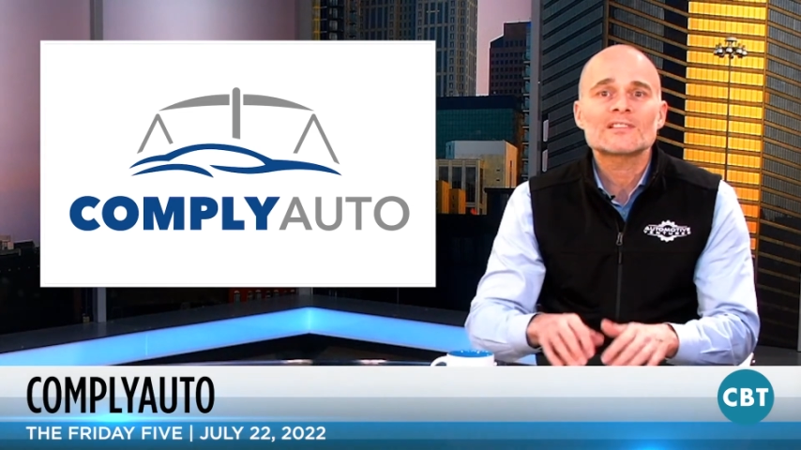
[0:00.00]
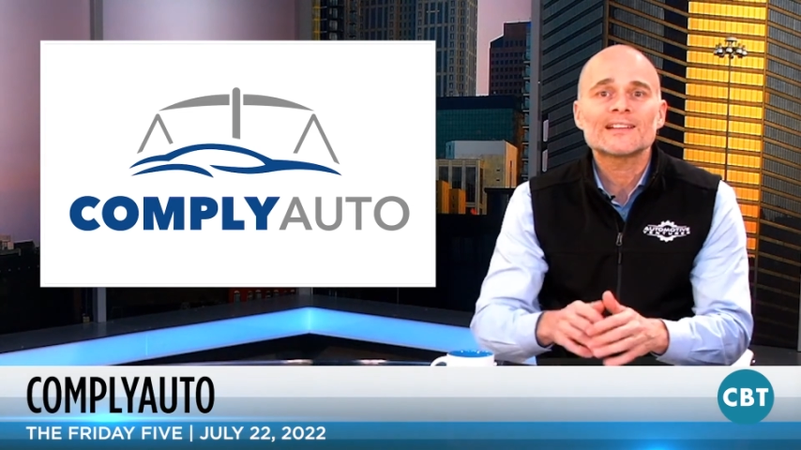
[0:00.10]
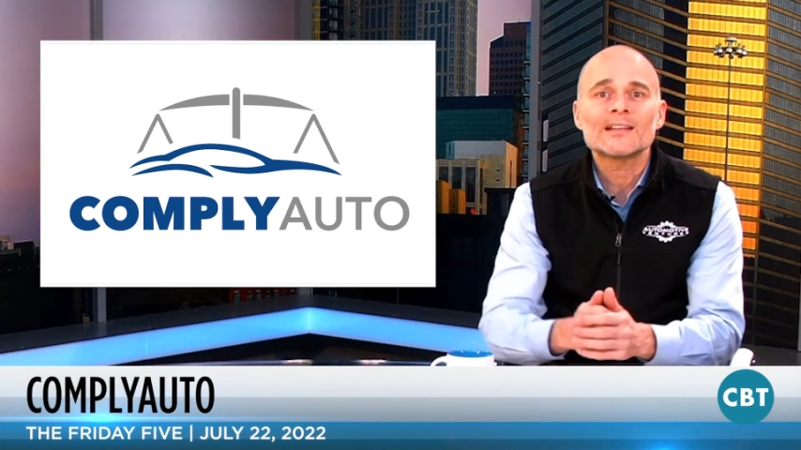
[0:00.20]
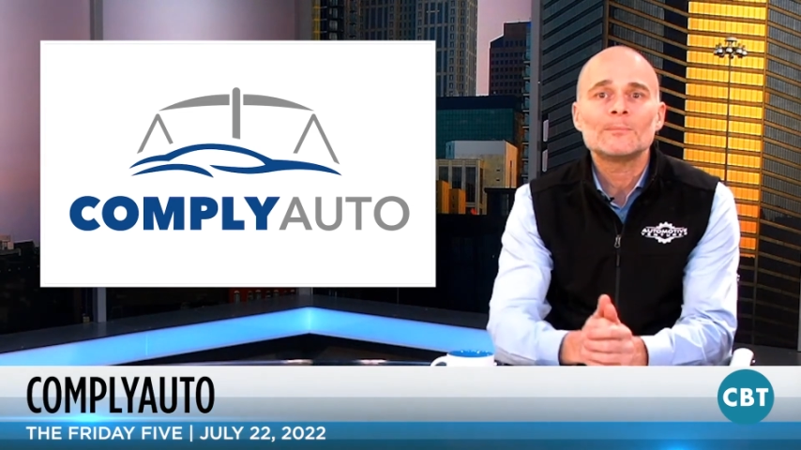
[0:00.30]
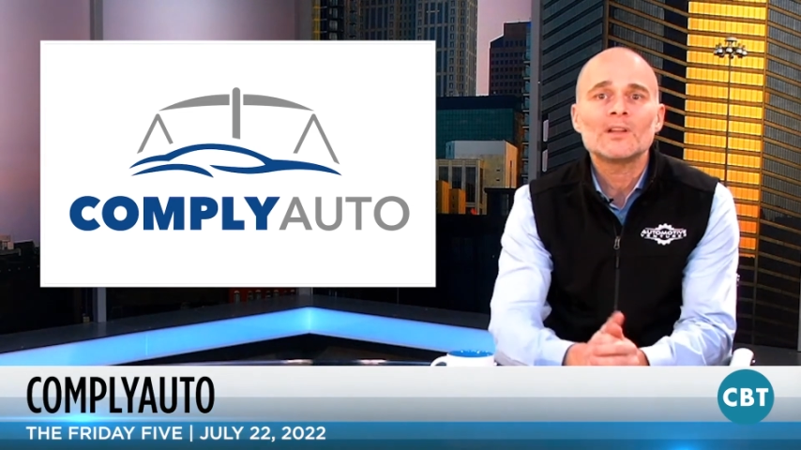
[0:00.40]
like
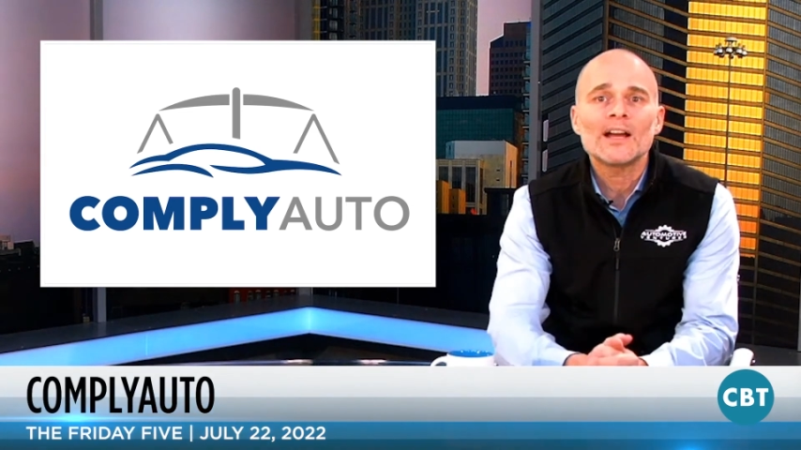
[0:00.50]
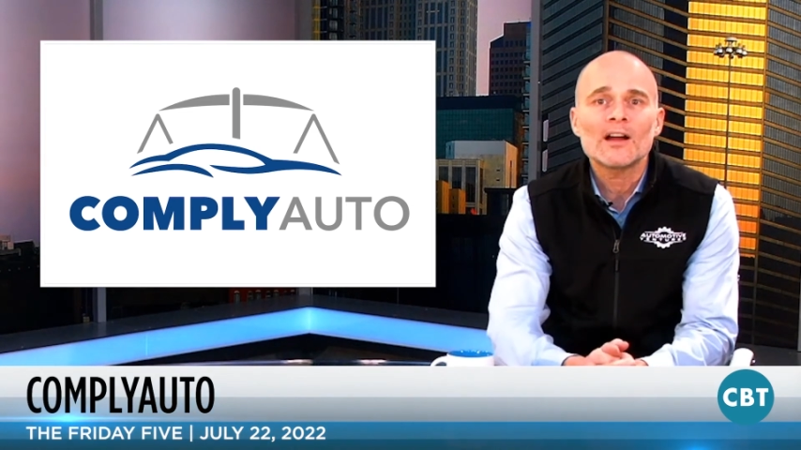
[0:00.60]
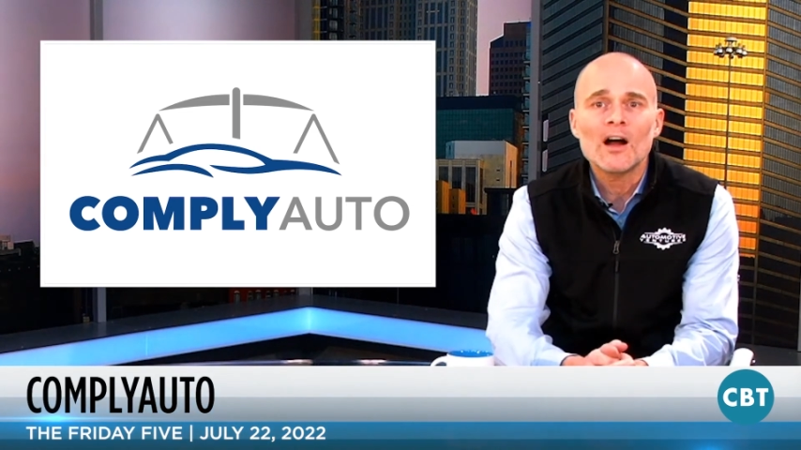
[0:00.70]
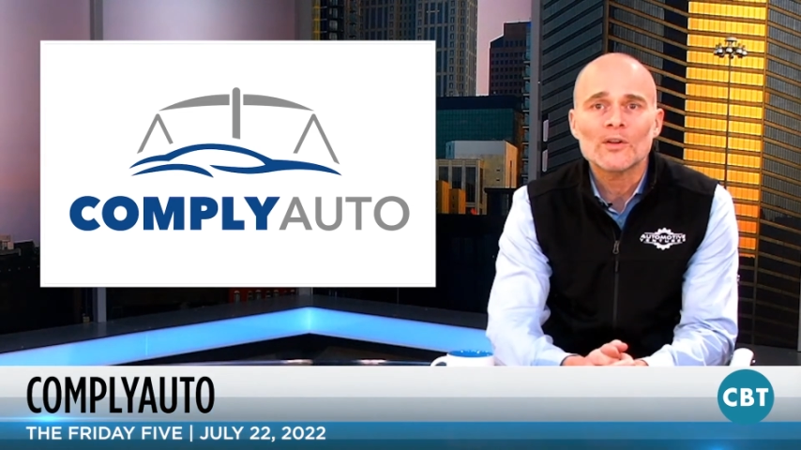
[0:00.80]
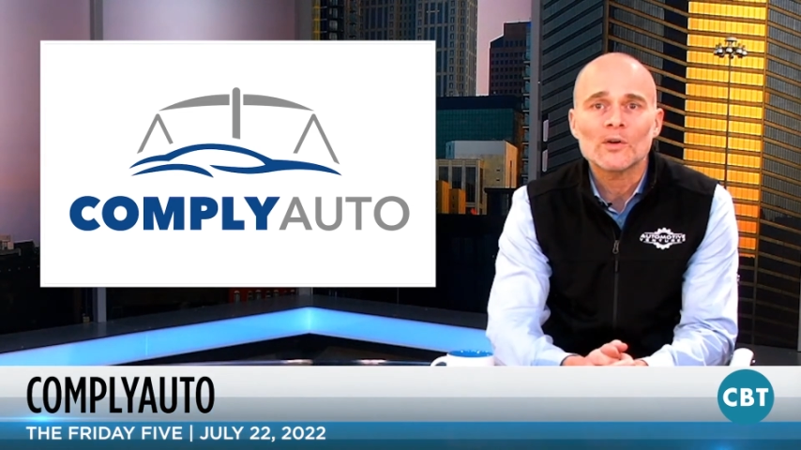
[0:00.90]
Comply
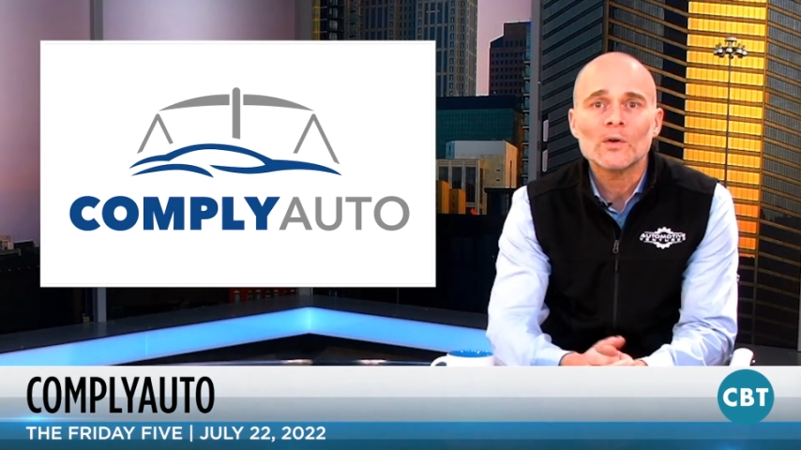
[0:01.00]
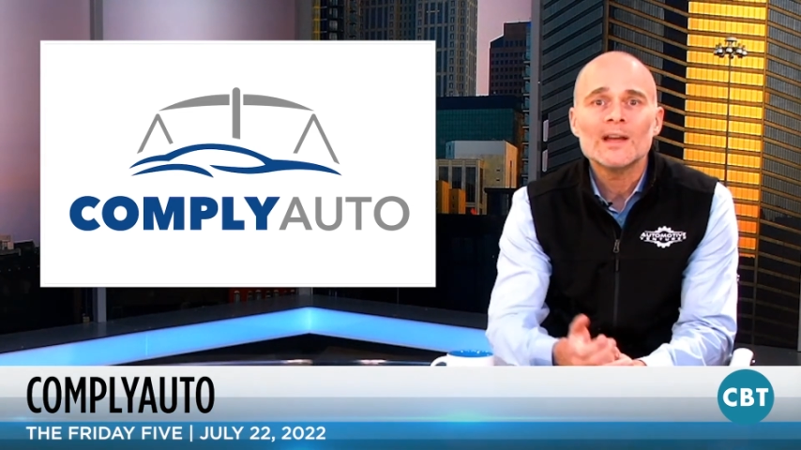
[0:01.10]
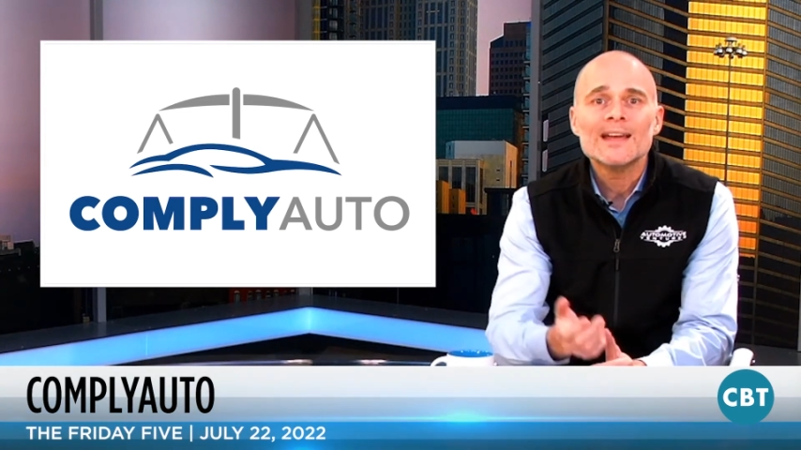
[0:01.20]
Auto